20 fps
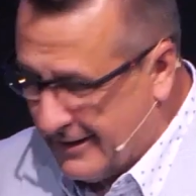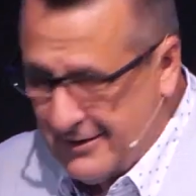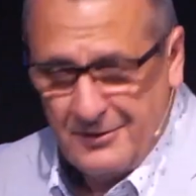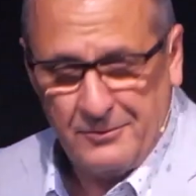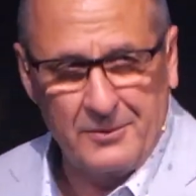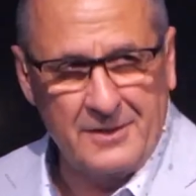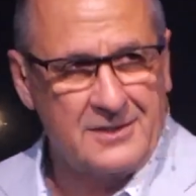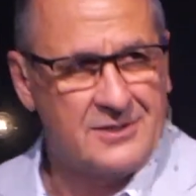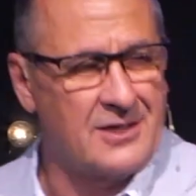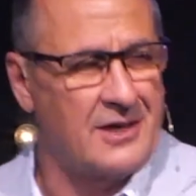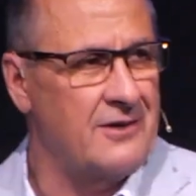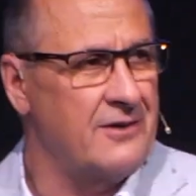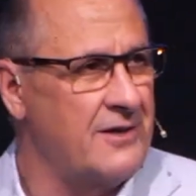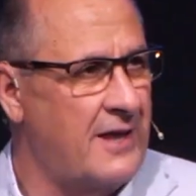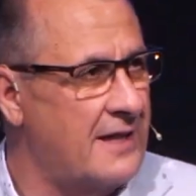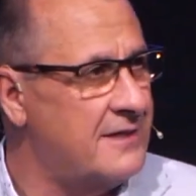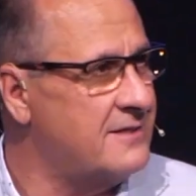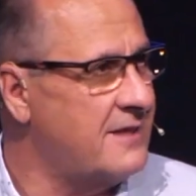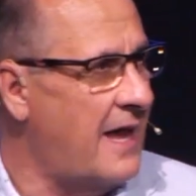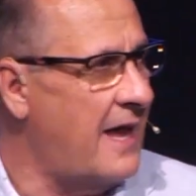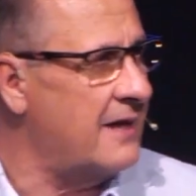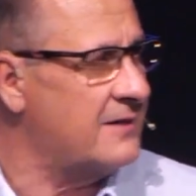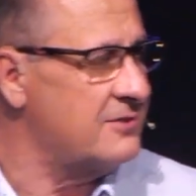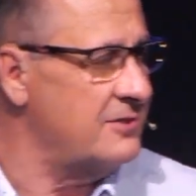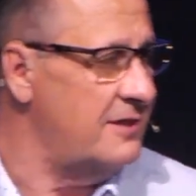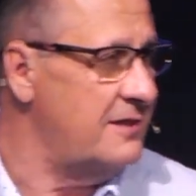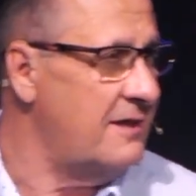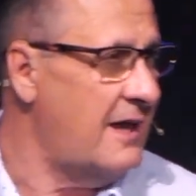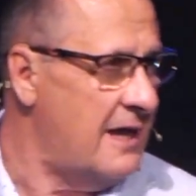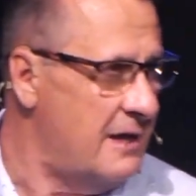We share, that's
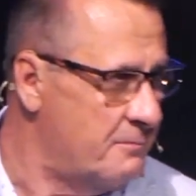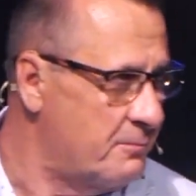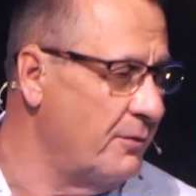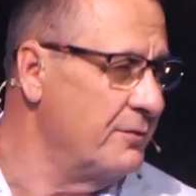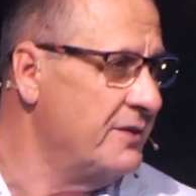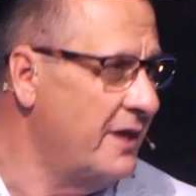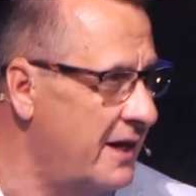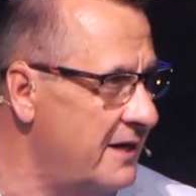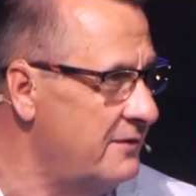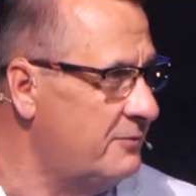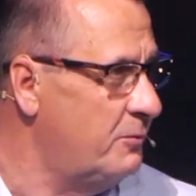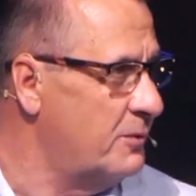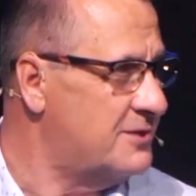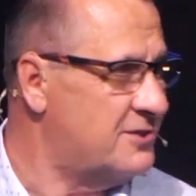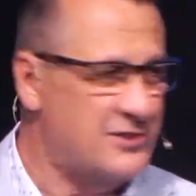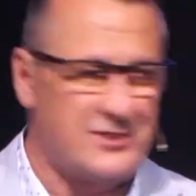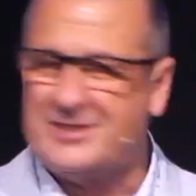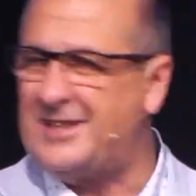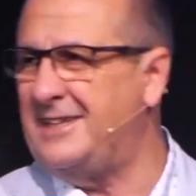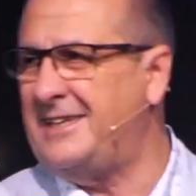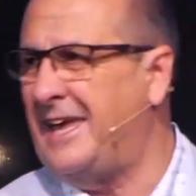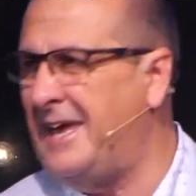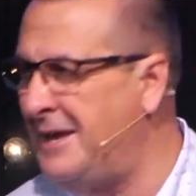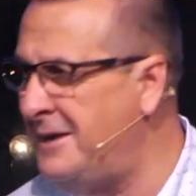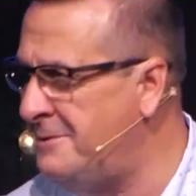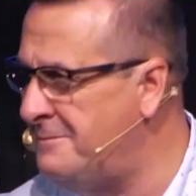actually April 9th, which is today.